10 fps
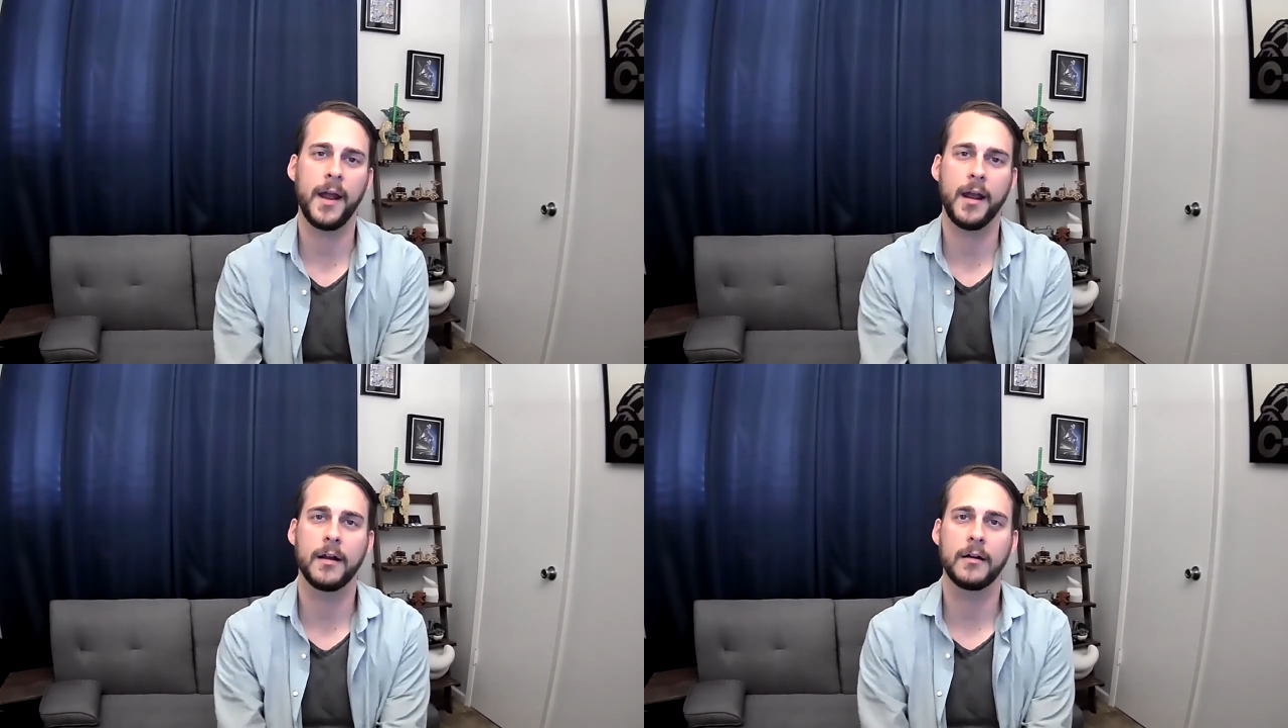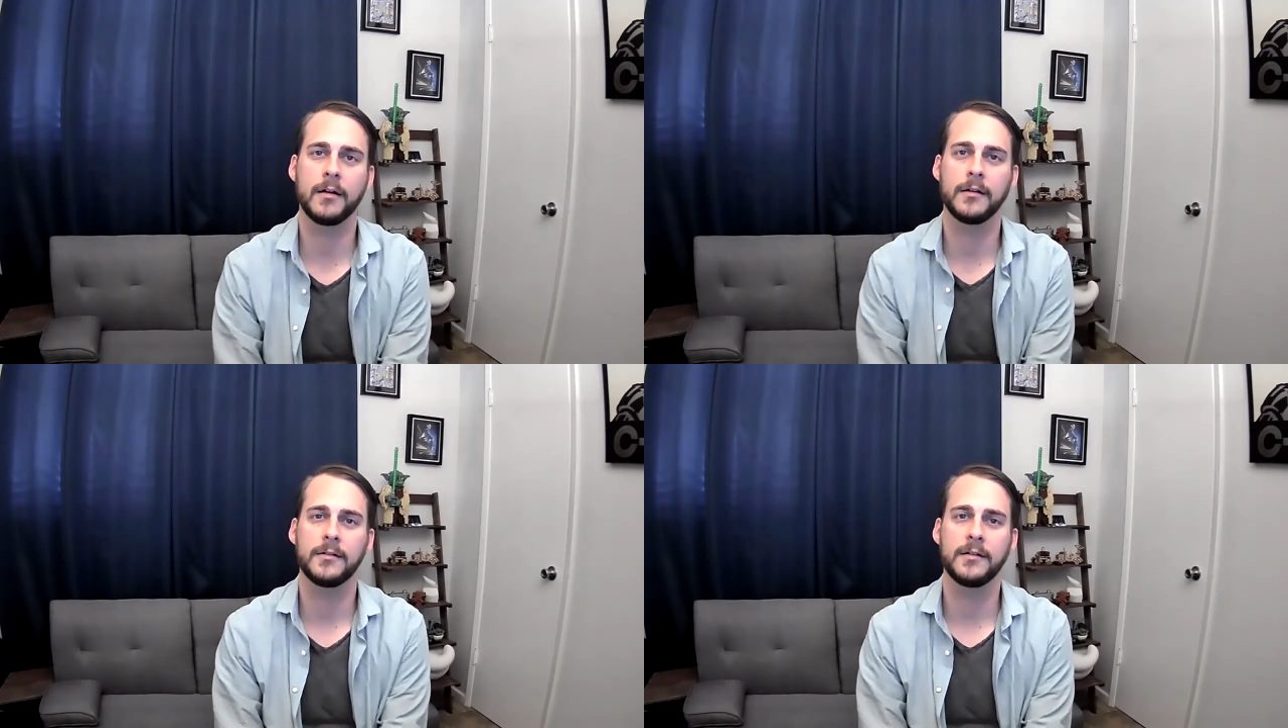And
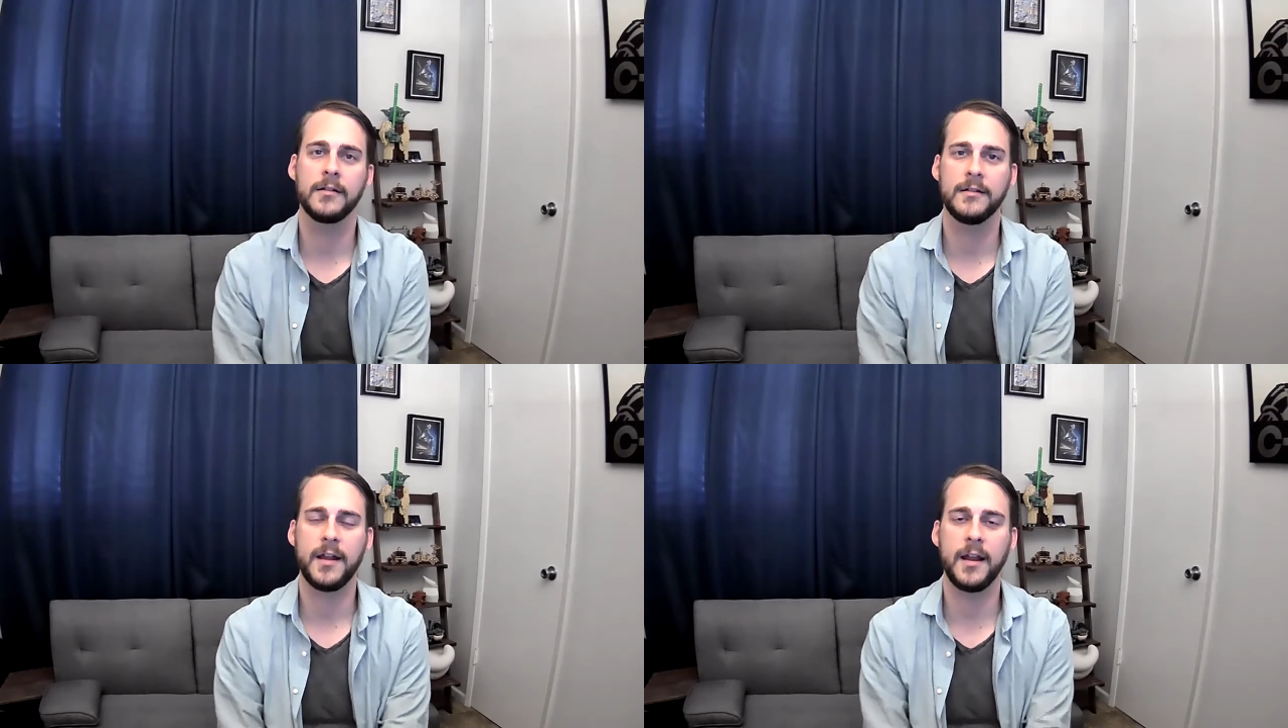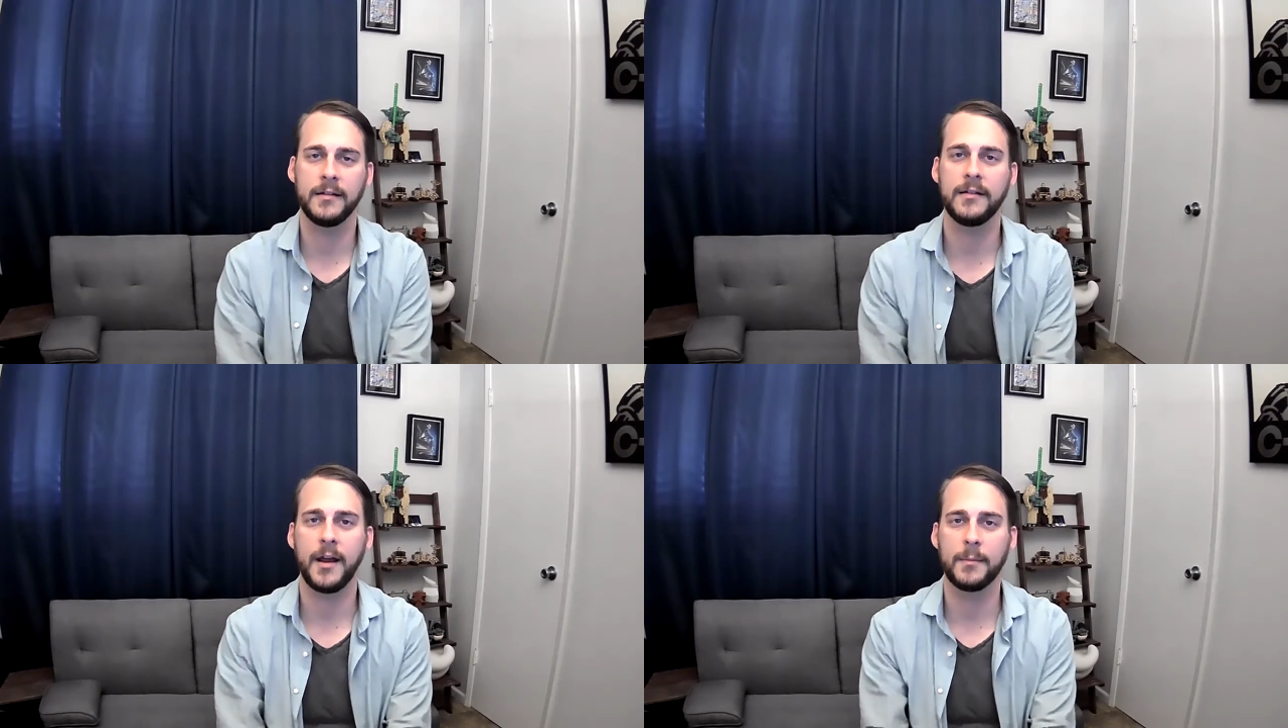on
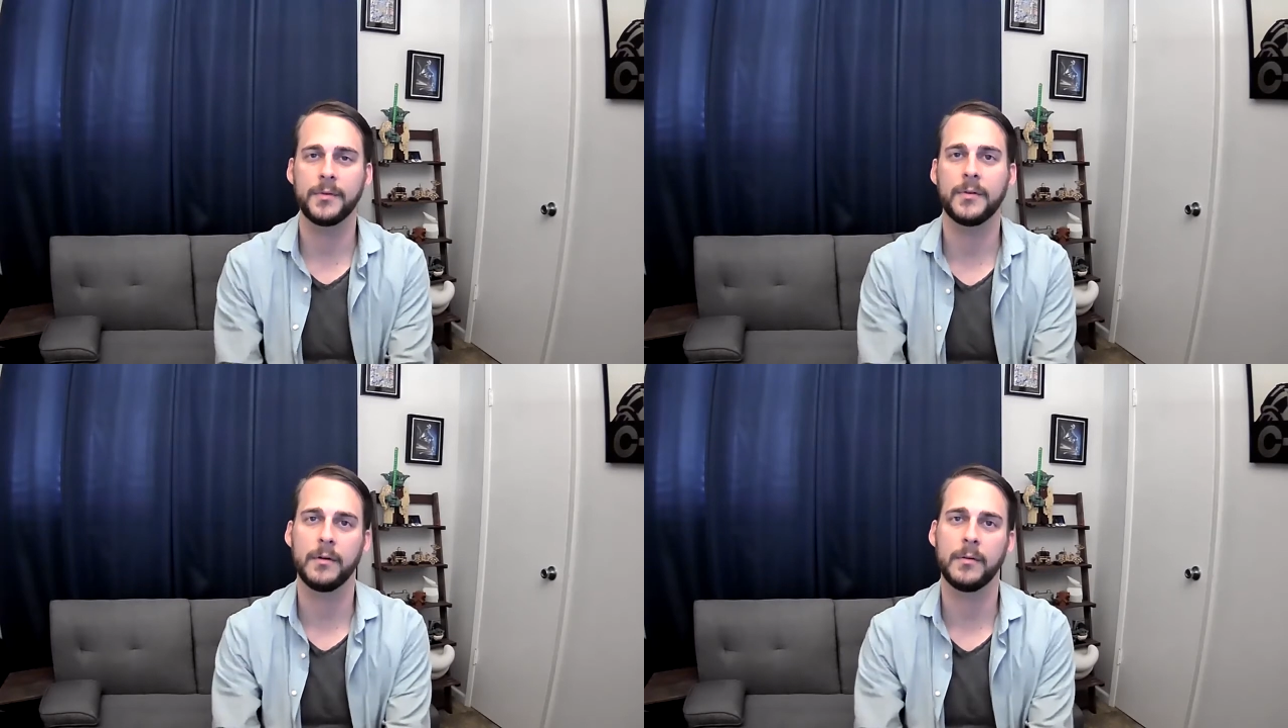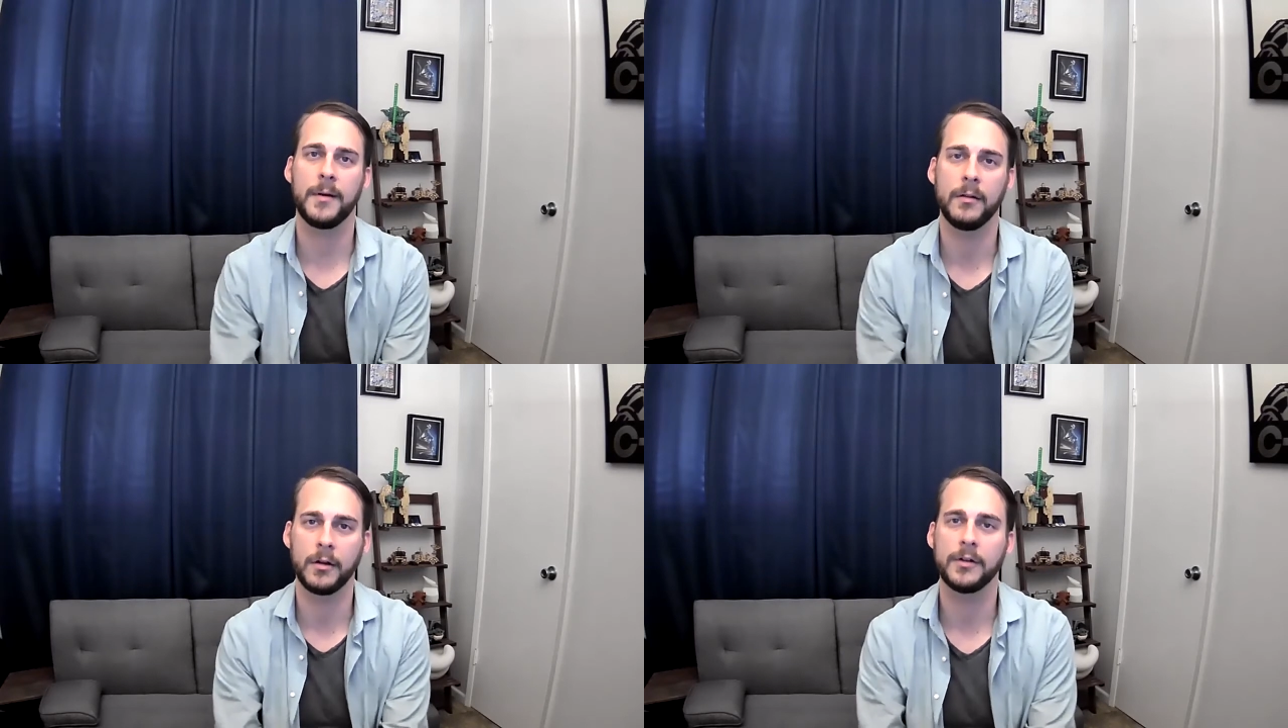today's episode
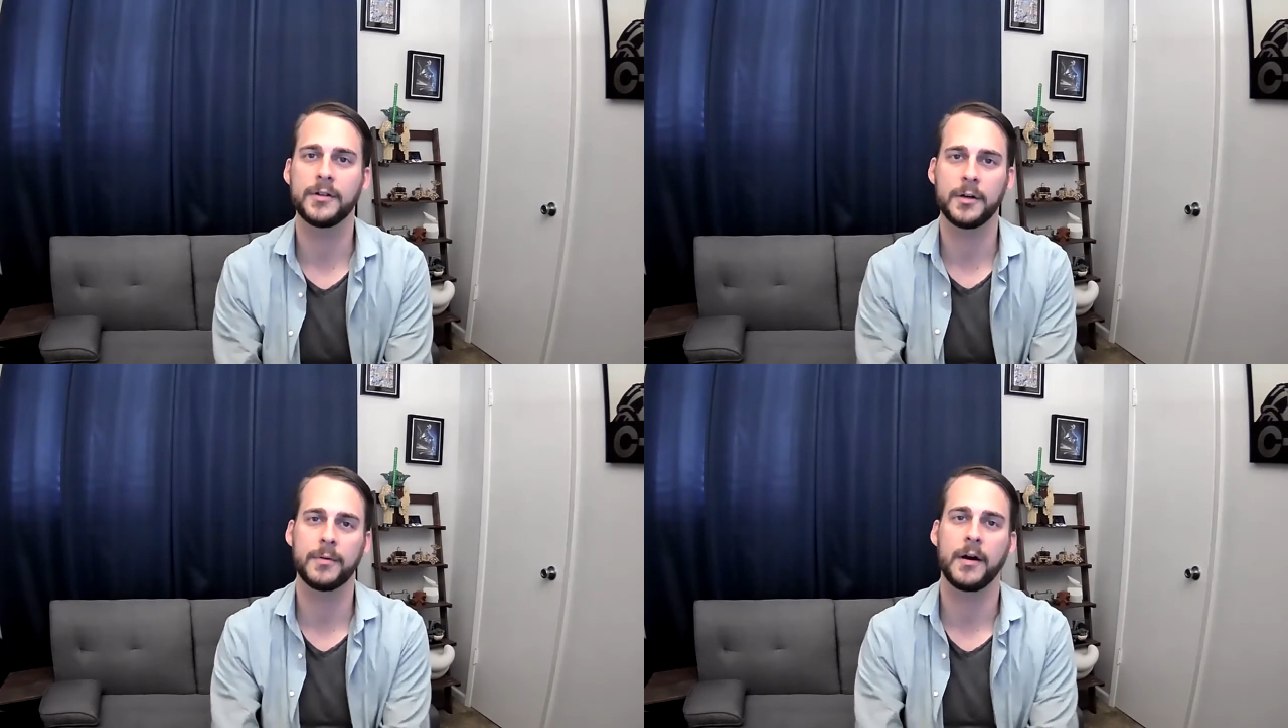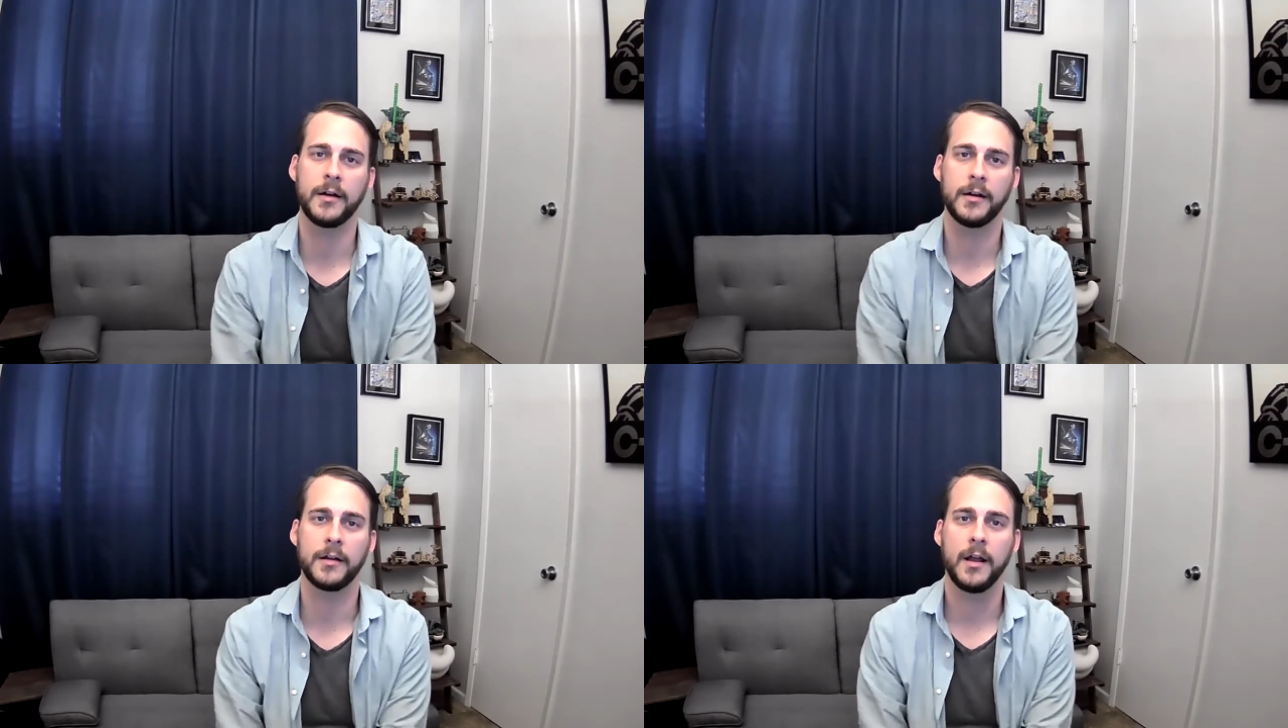about launching a
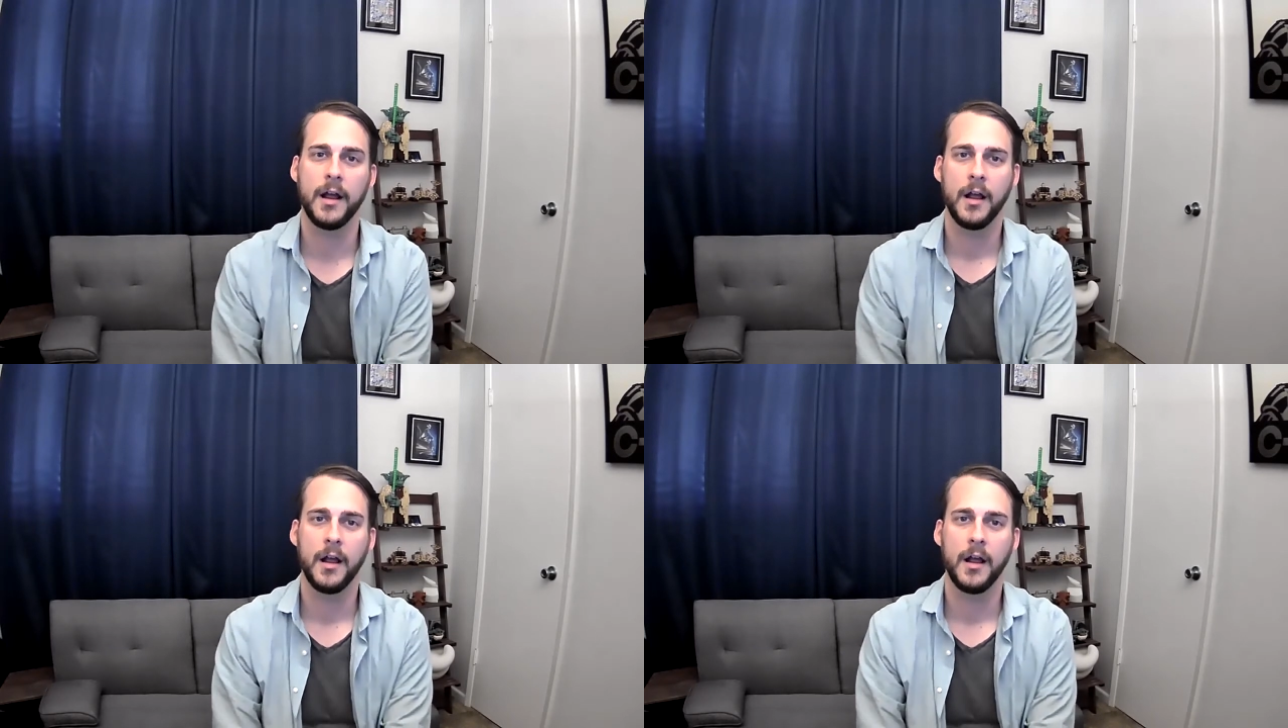product,